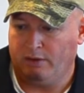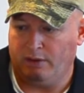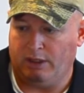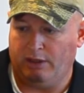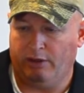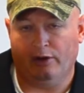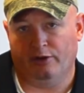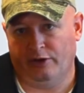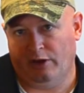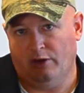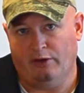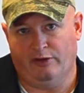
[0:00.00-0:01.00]
that it'll
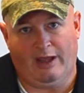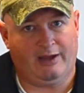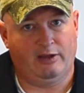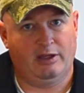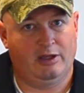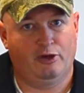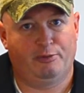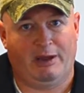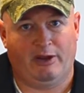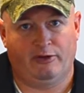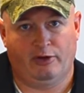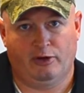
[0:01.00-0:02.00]
tell you exactly the inch
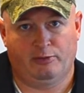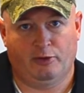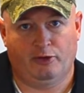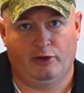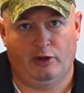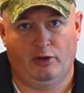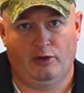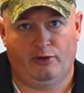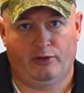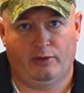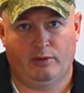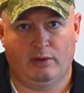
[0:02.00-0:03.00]
pounds that you're supposed to
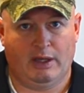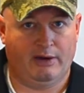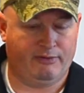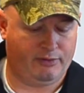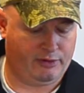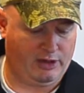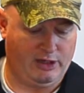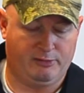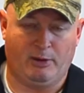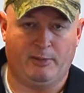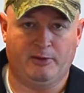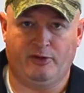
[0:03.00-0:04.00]
use. For today's
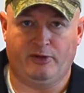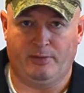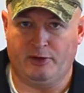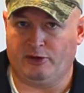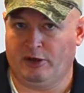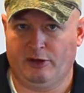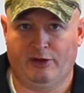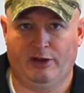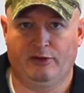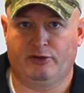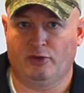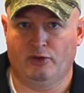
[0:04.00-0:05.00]
purposes, I'm just going to
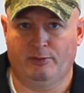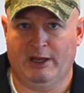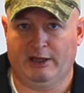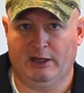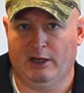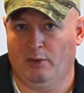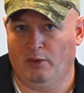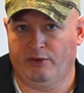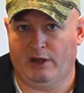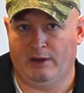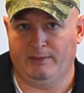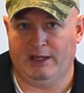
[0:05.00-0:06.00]
tighten the screws back in. I won't
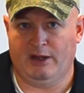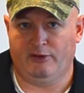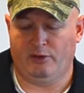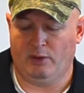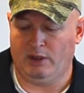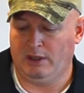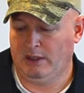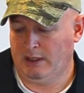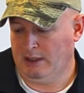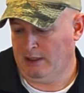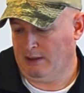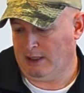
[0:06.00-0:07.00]
tighten them down to it.
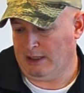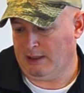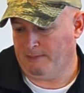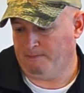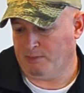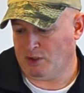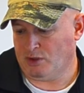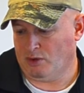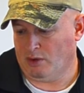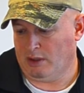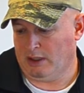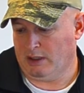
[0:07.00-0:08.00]
But
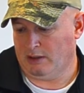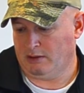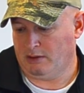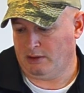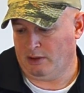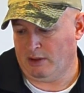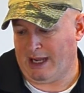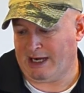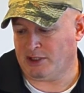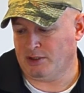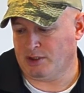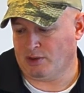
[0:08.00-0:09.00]
your
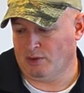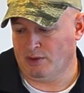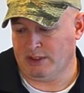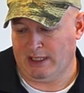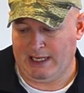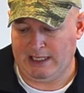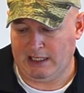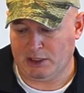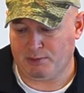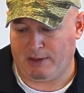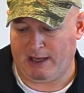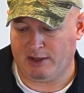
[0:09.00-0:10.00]
action screw is at 80
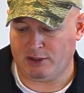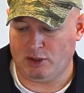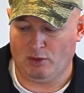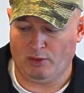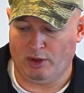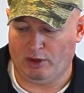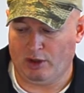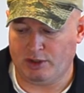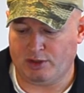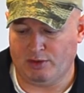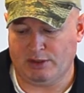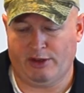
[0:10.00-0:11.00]
inch pounds and your rear guard
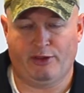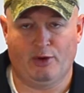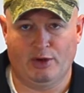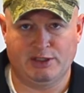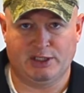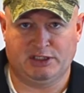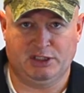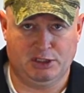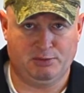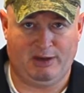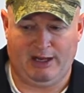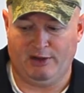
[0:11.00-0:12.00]
screw is at 36
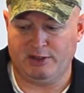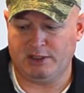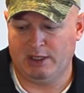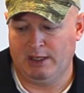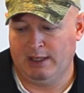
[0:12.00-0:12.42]
inch pounds.